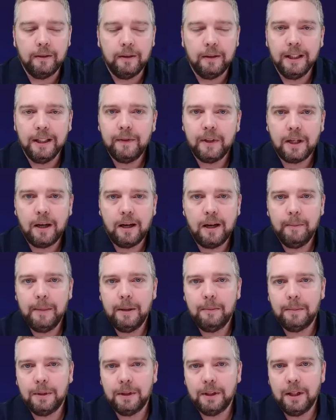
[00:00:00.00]
leave a
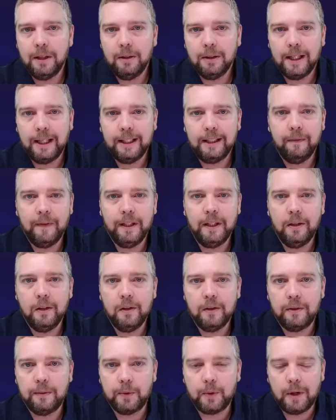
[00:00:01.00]
comment below, like the
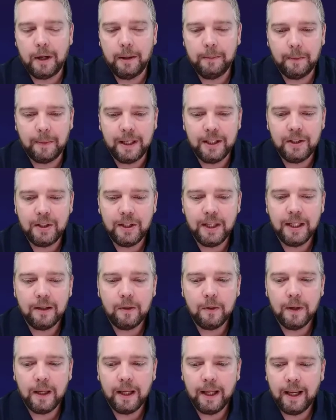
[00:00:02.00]
video, subscribe to my
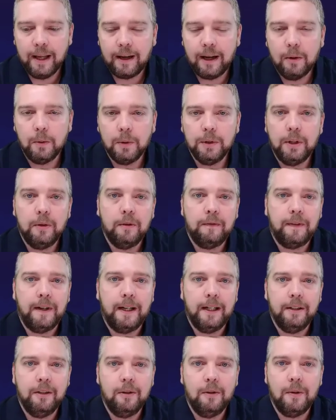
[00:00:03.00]
channel, and I will
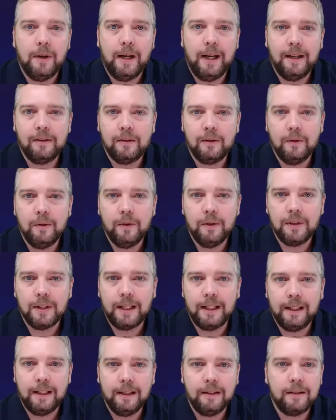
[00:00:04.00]
notify you as soon as
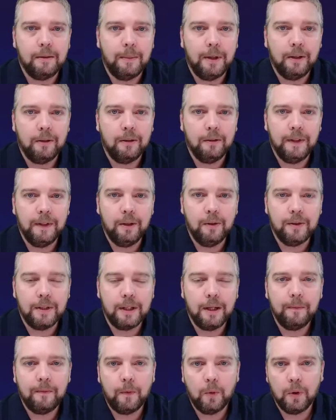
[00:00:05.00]
I get some other
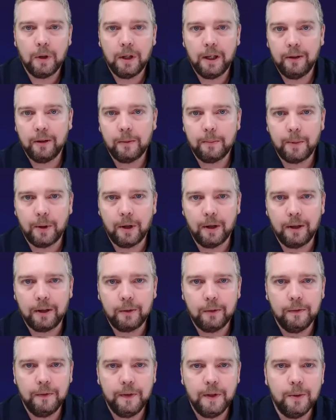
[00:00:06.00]
videos up for other
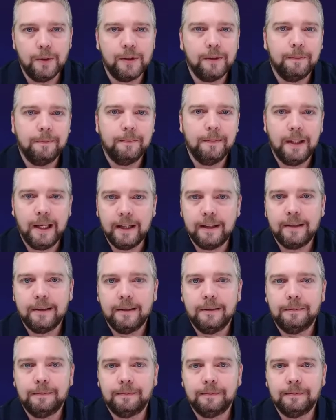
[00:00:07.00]
product reviews. Thanks.